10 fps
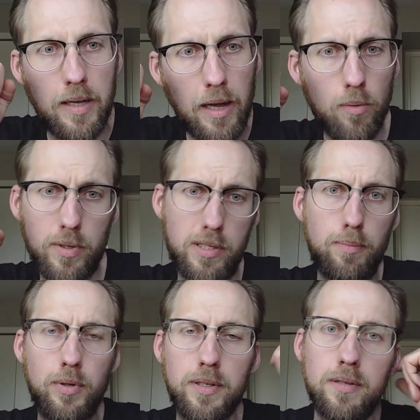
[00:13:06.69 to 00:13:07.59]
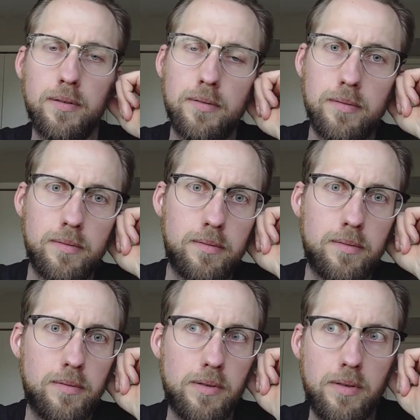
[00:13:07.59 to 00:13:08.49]
and what's the point
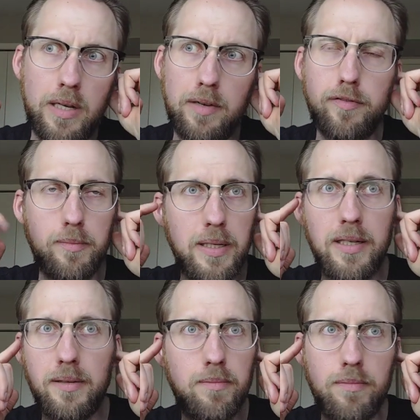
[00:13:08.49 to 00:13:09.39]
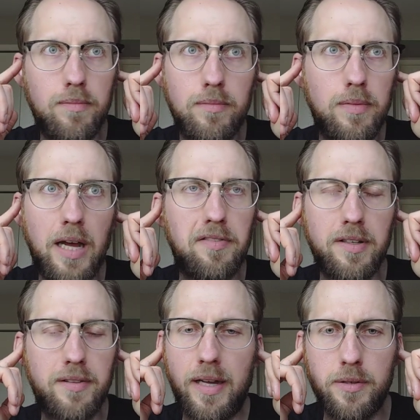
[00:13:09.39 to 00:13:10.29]
and for me
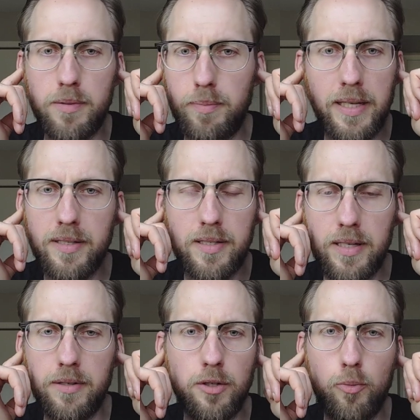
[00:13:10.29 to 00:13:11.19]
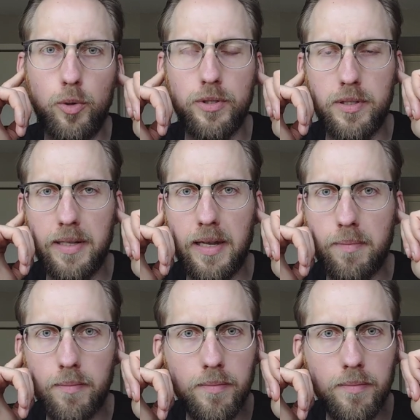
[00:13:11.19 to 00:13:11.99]
having a thousand pence there's no point to that